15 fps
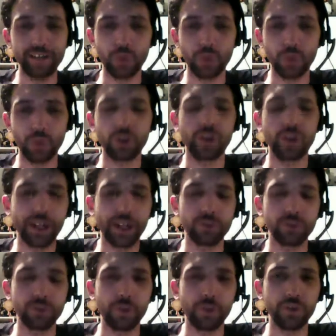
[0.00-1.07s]
Mortal Kombat has
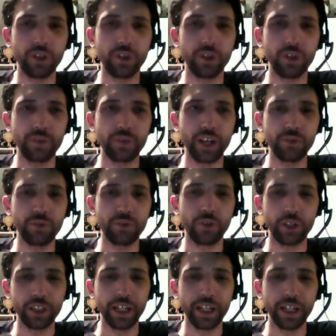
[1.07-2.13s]
to be my favourite
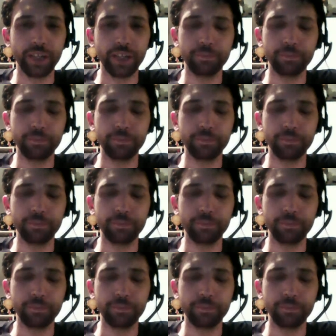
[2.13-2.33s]
fighting game.